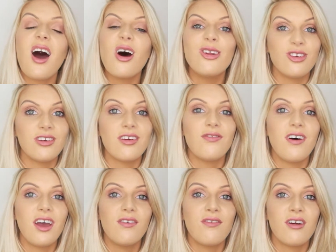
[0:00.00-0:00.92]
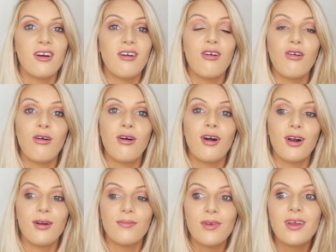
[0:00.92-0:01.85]
under a fiver
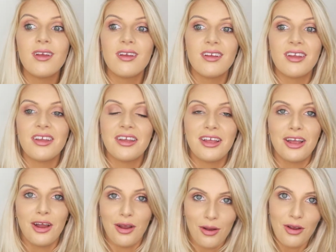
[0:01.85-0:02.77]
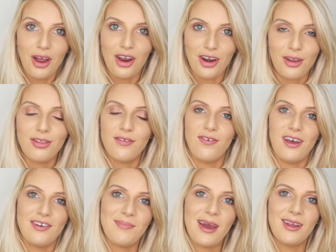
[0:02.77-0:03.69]
or around the
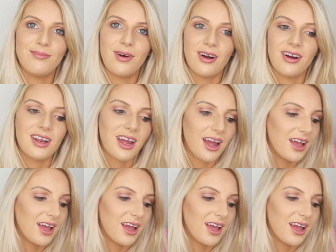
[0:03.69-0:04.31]
£5 mark.